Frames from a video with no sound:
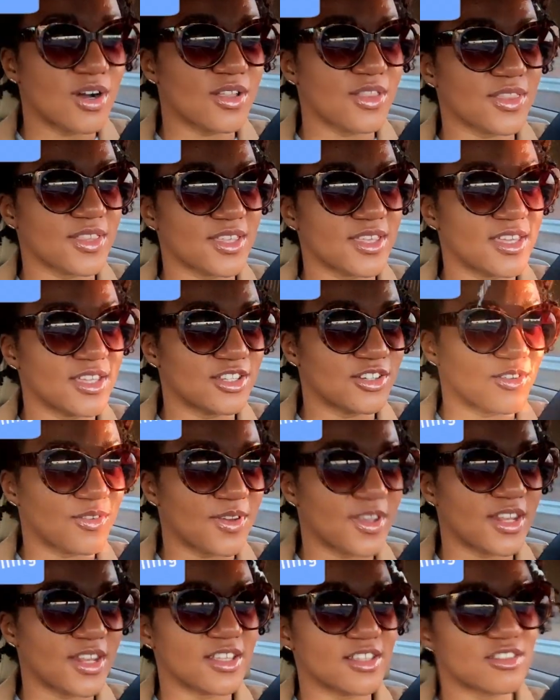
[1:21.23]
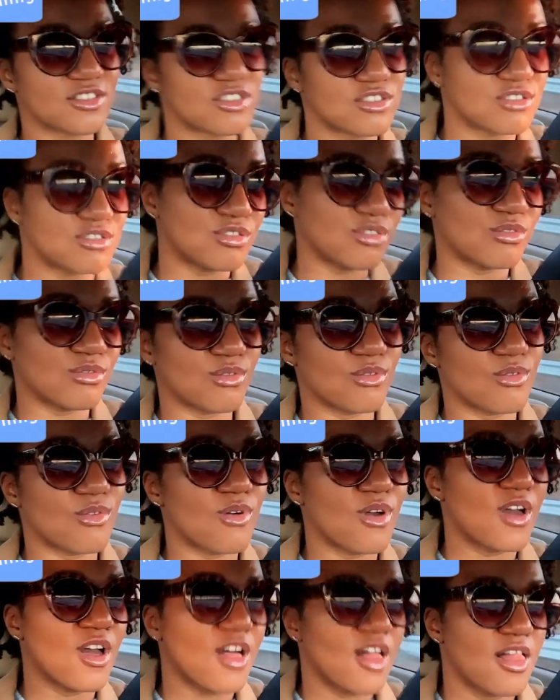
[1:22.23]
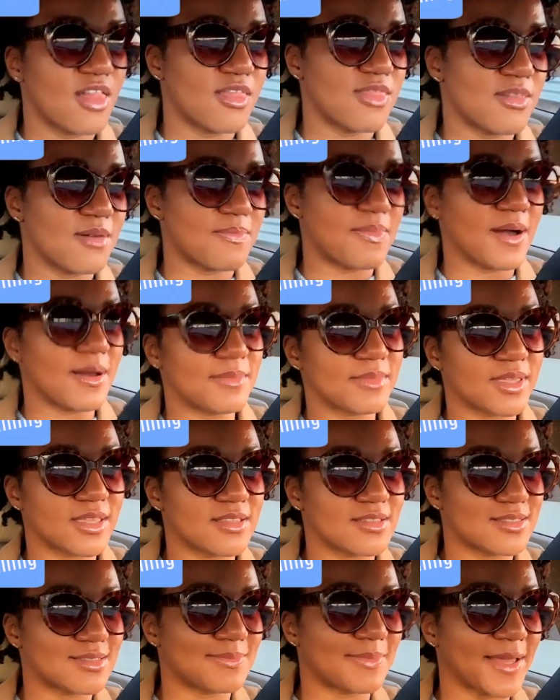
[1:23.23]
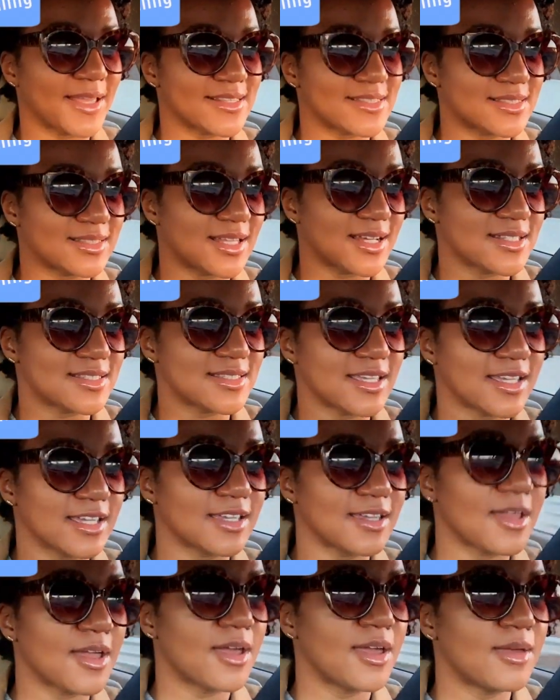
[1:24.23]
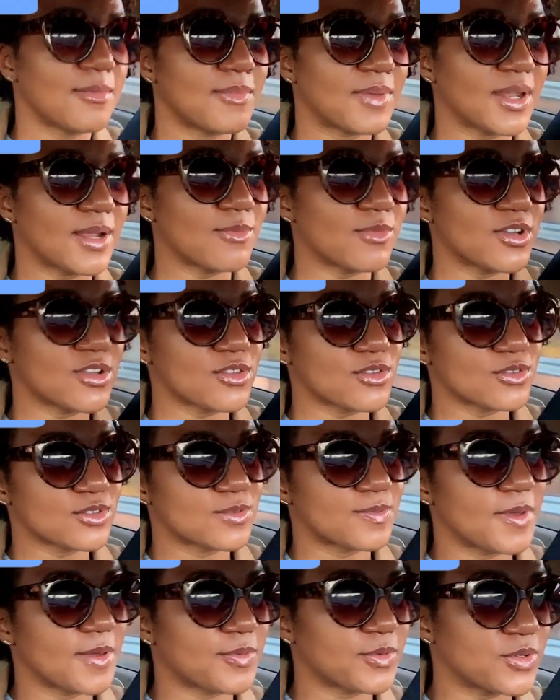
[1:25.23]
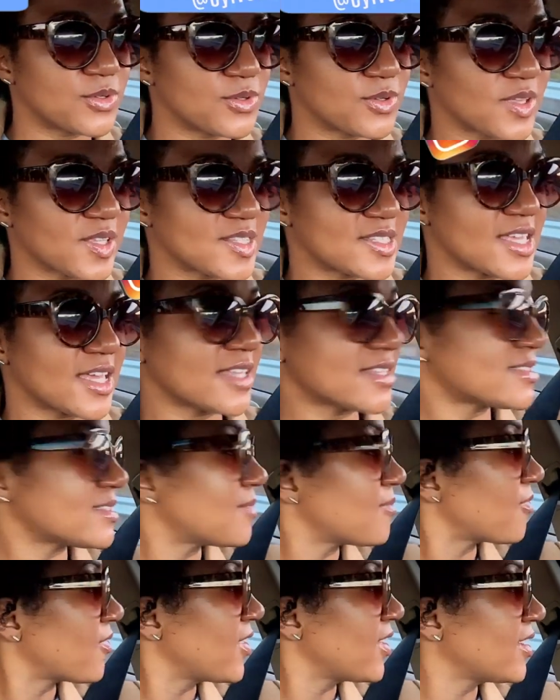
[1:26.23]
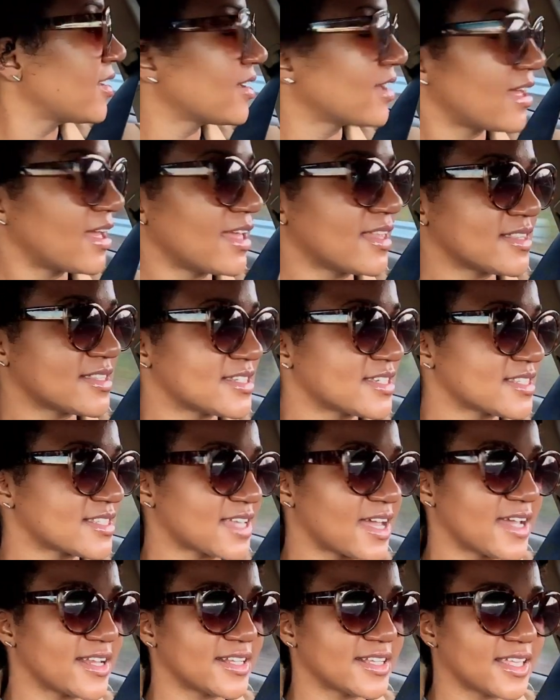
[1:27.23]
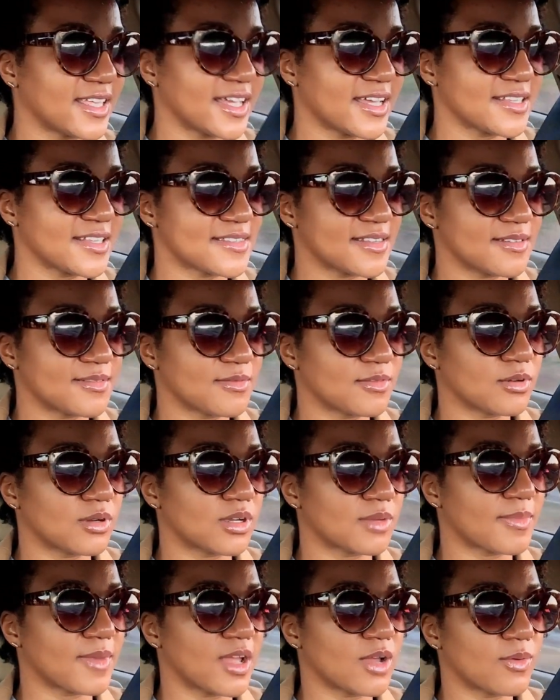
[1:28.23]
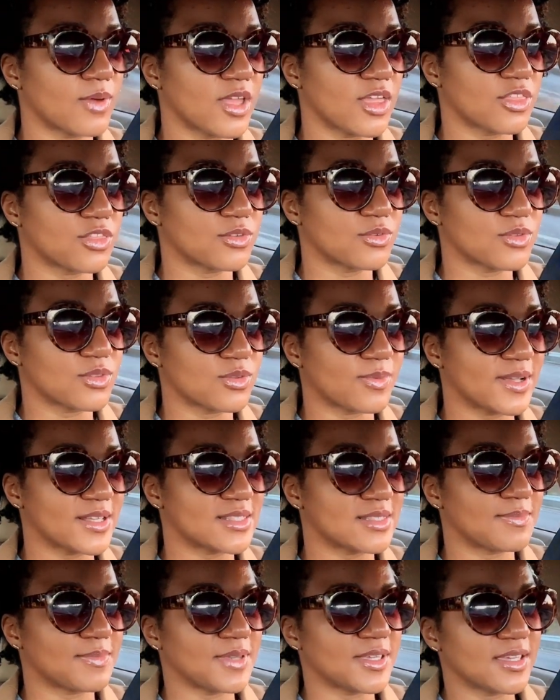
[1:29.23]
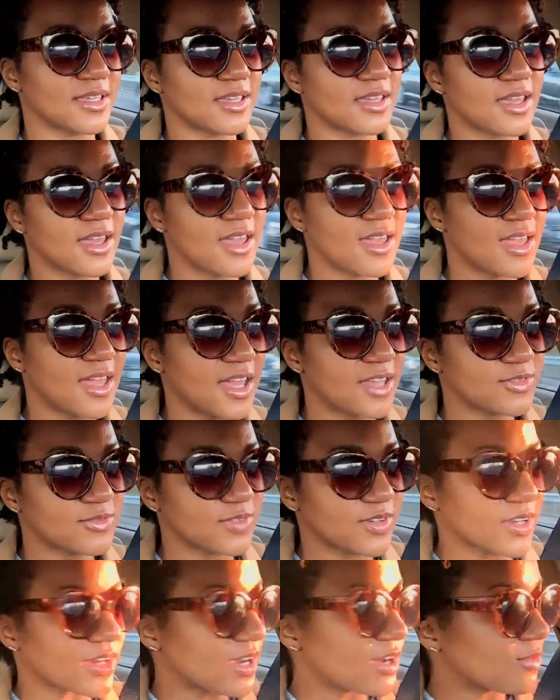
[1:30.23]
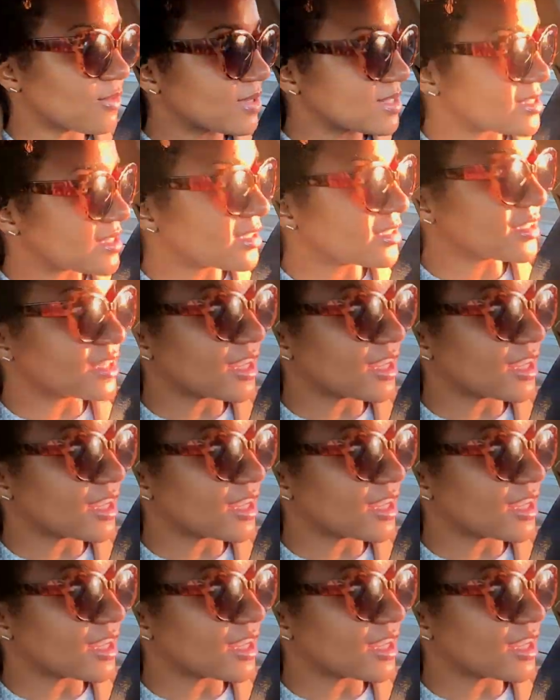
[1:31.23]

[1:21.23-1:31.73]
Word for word: the ingredients to the pumpkin spice latte, but I'm one of those people who could taste something and just kind of guess and work my way through the recipe and figure out what's in